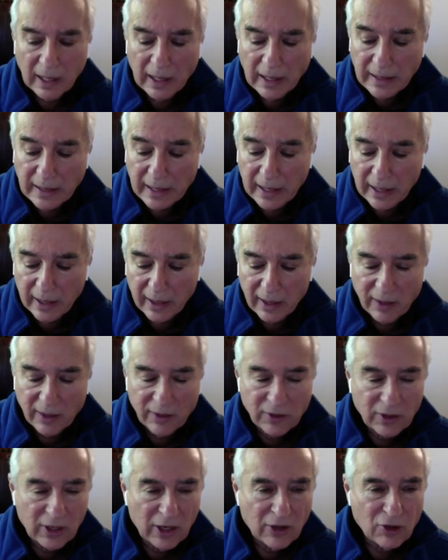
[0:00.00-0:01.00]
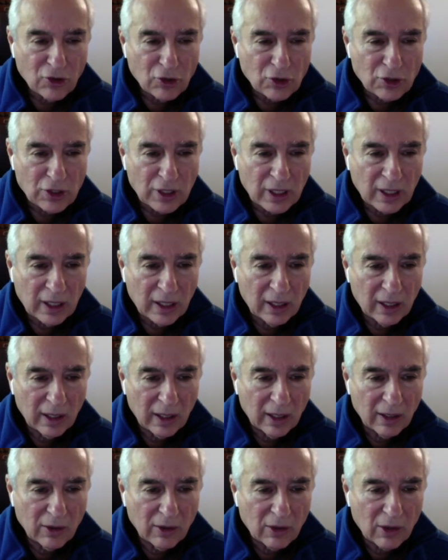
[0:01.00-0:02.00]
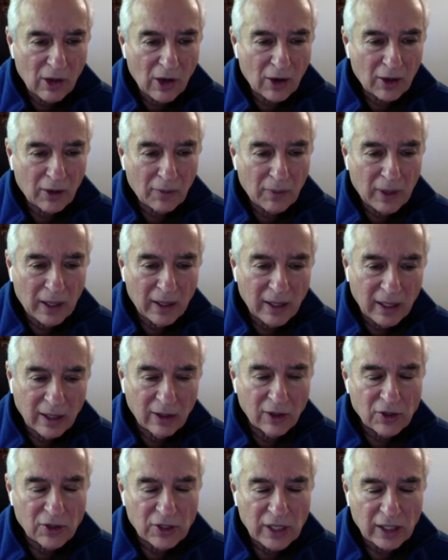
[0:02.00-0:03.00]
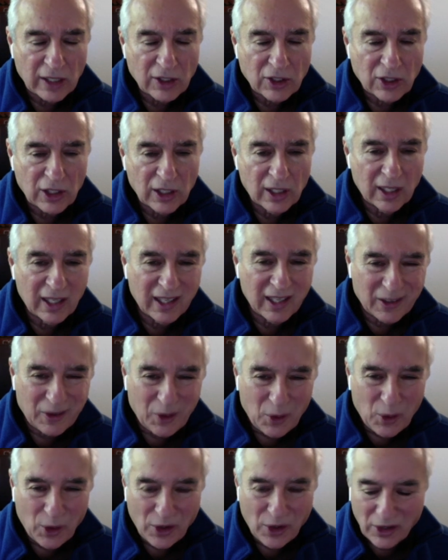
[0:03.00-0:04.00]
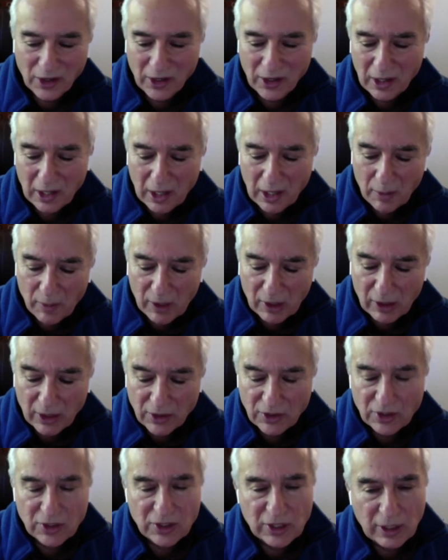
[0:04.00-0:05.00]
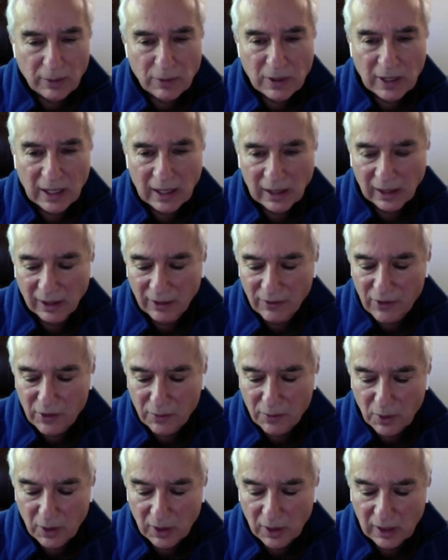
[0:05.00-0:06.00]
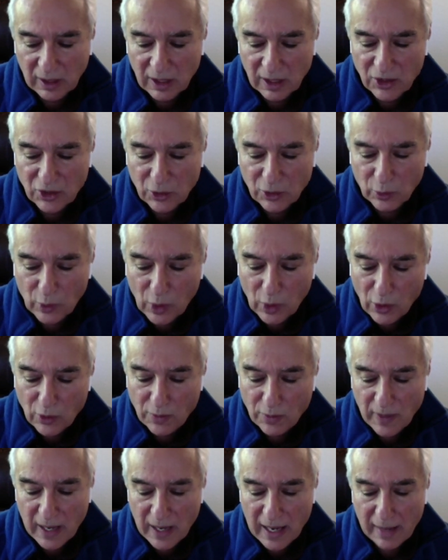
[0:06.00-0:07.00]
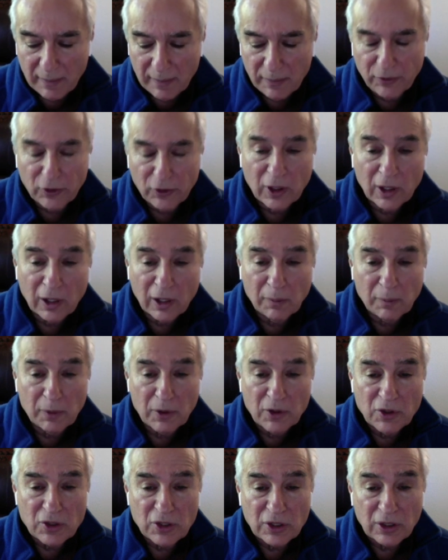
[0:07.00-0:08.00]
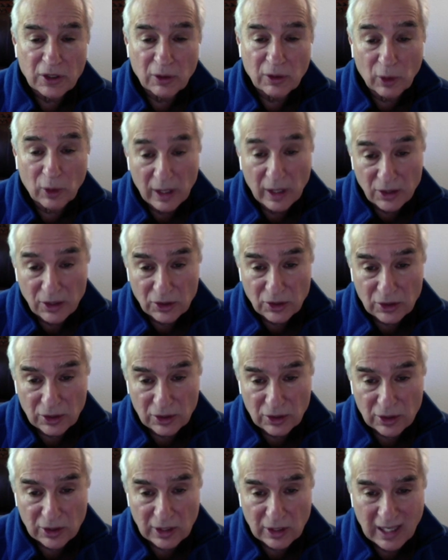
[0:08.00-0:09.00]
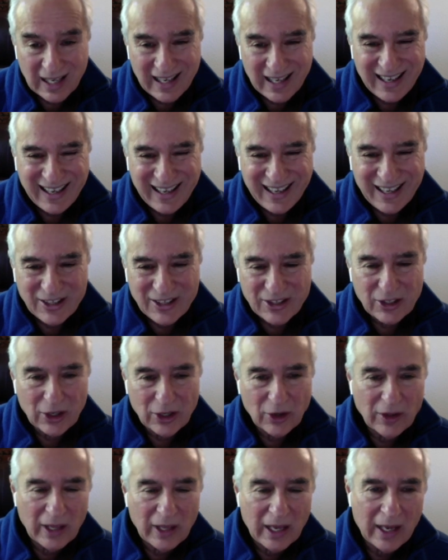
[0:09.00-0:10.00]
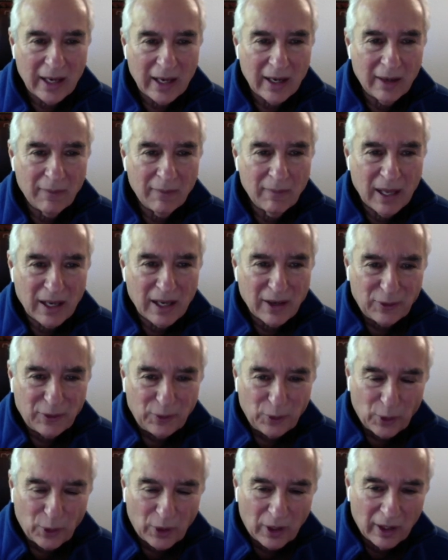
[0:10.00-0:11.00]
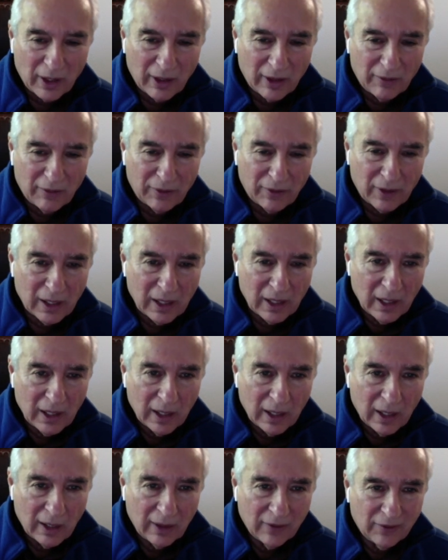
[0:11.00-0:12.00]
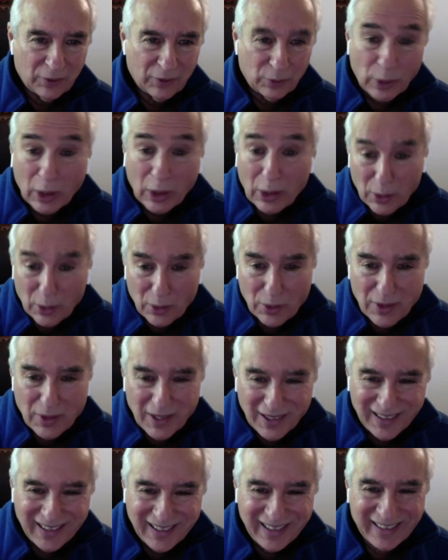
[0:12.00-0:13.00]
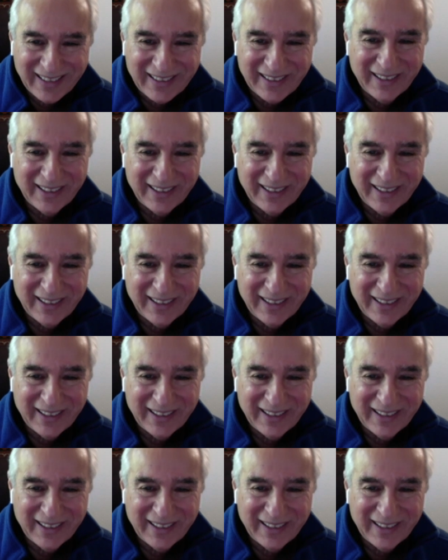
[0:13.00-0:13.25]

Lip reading: Yeah. It's interesting. You talk about intersection and corner because the subtitle of the book is a roadmap for helpers in crisis. And so that metaphor of of road and